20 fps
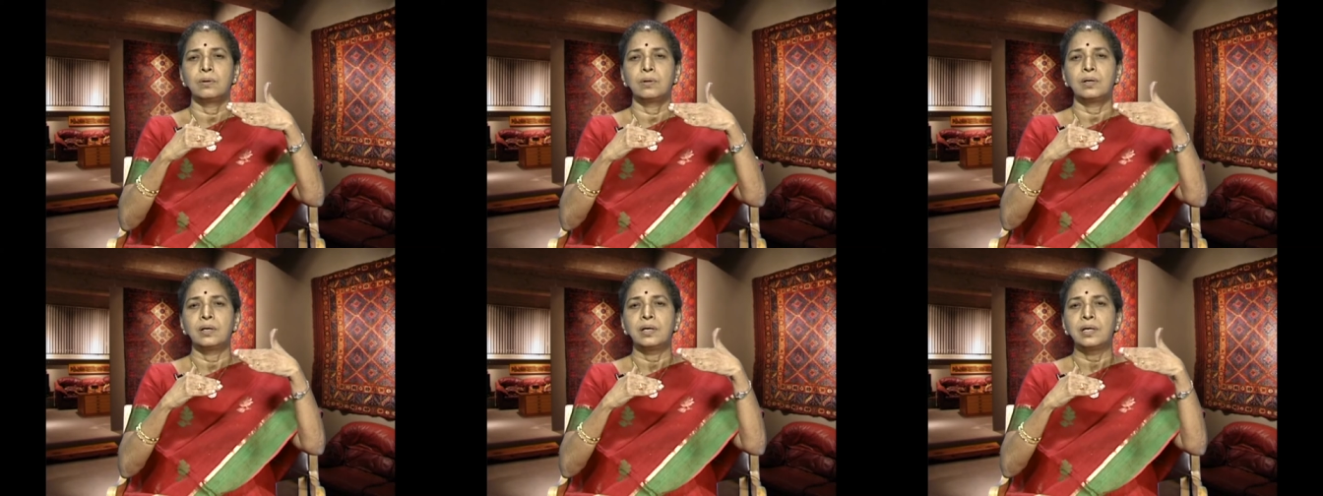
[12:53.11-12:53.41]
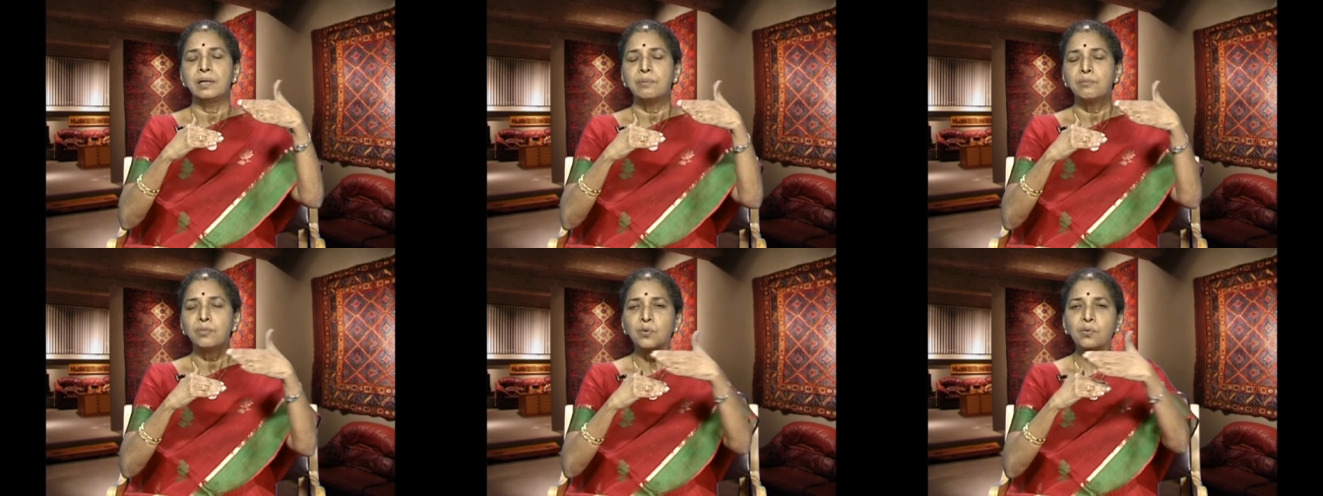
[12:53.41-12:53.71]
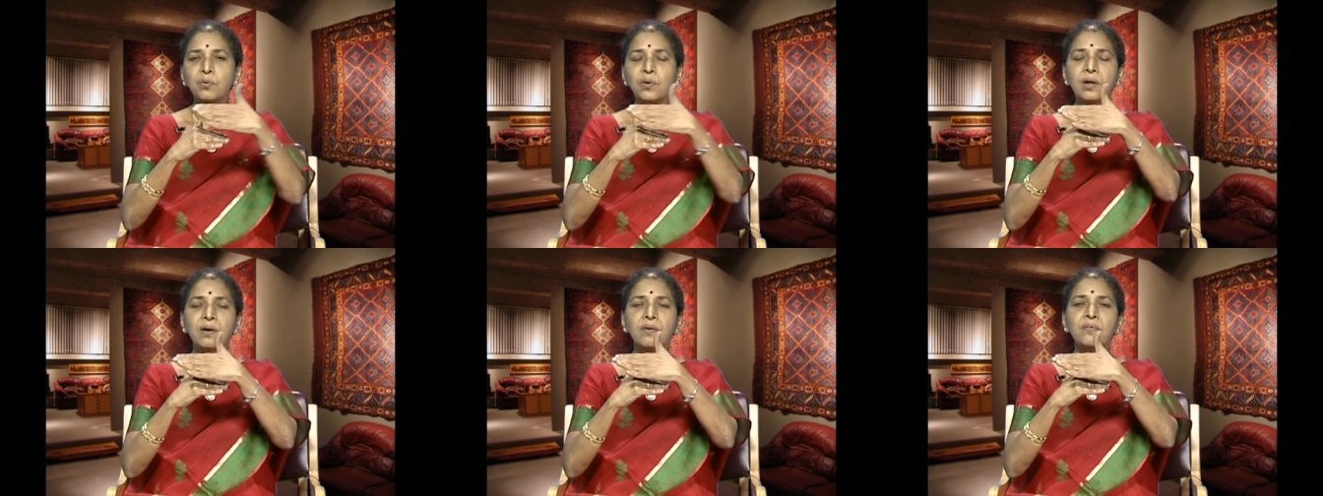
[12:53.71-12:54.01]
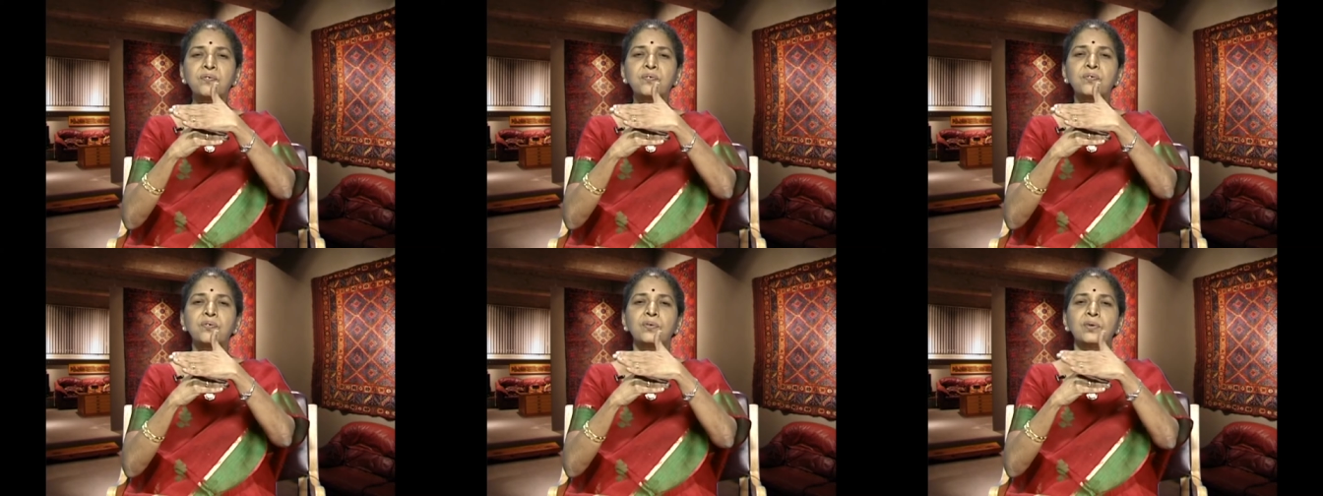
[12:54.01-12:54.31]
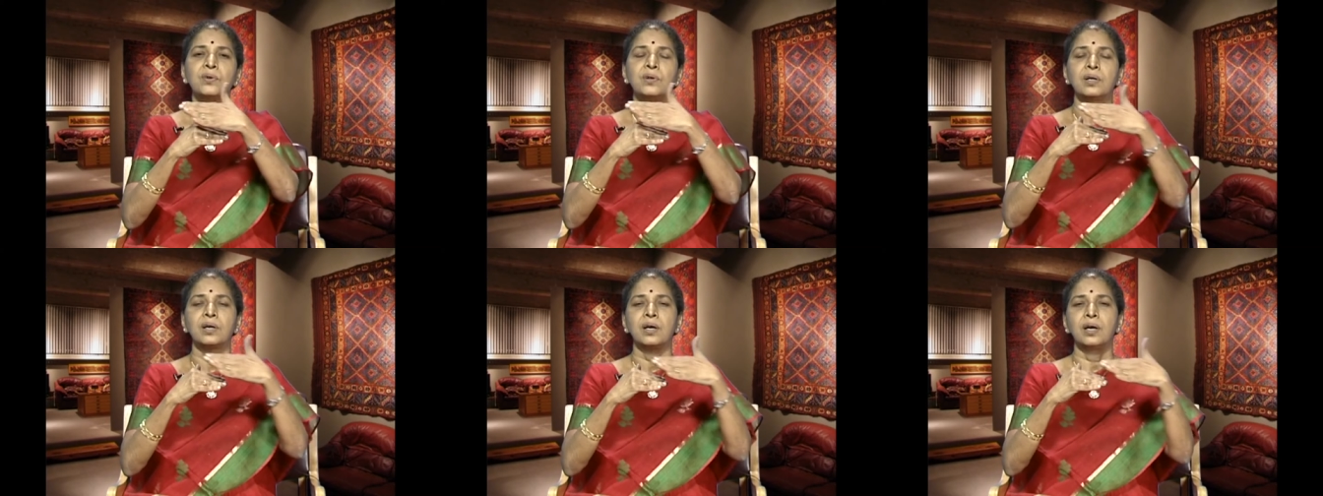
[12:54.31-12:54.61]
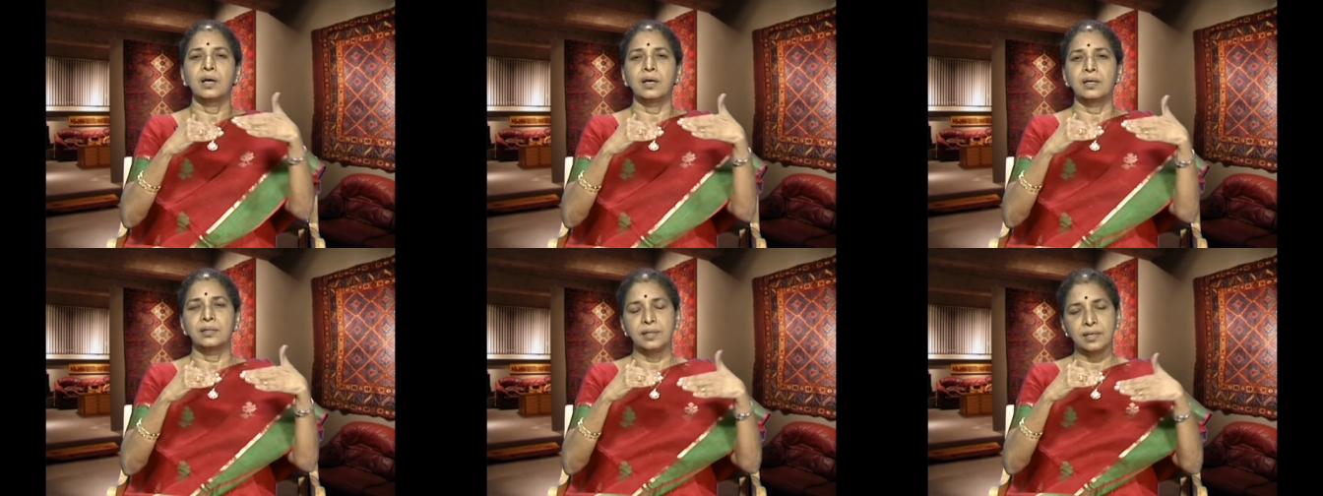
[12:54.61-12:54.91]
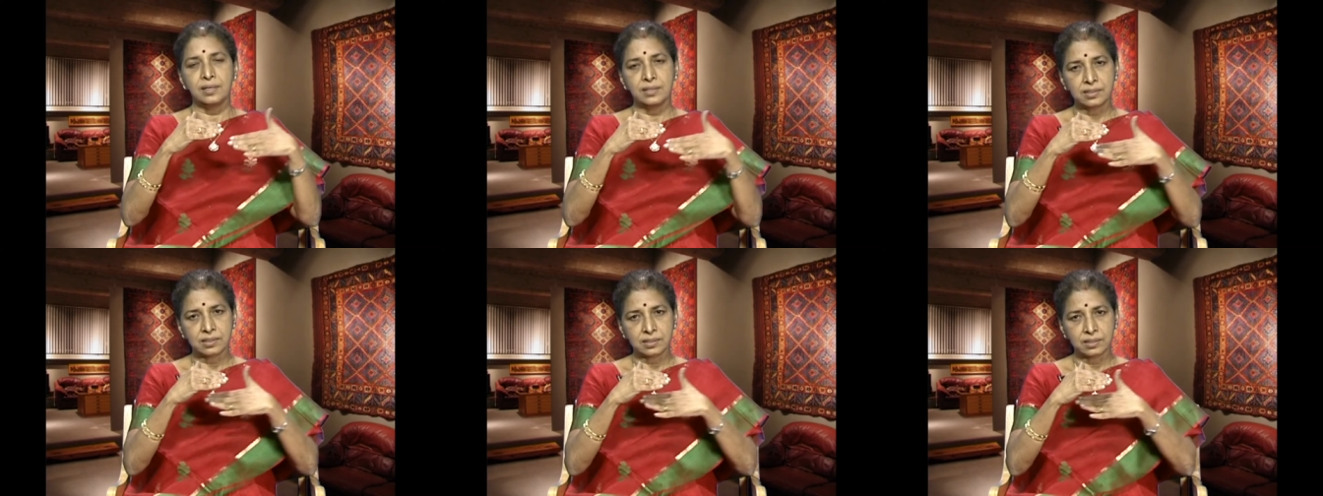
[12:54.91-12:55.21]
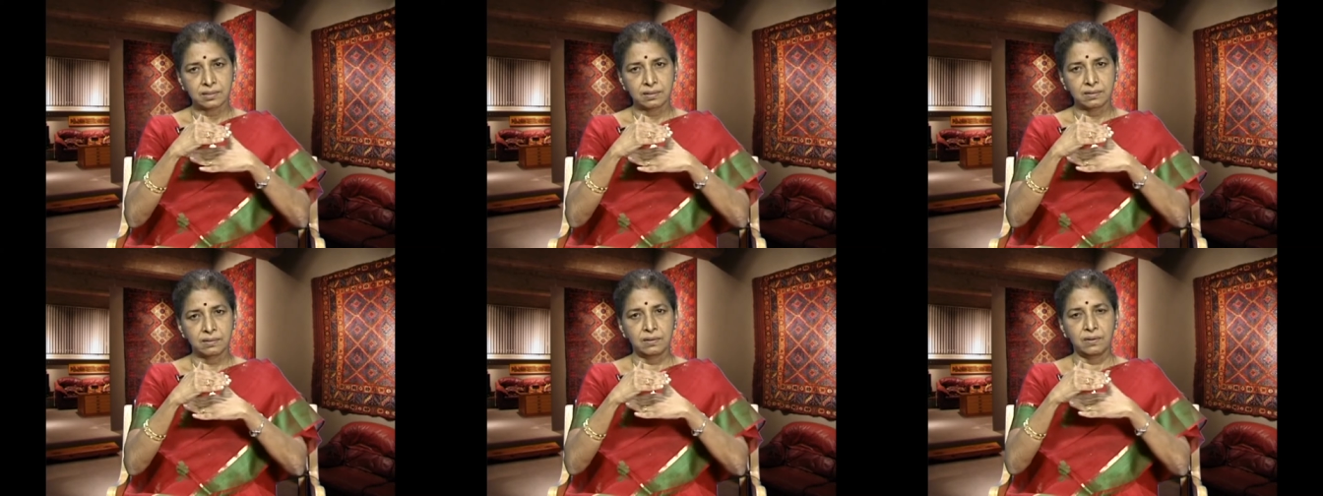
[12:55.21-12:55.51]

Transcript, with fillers: removal of uh, these uh,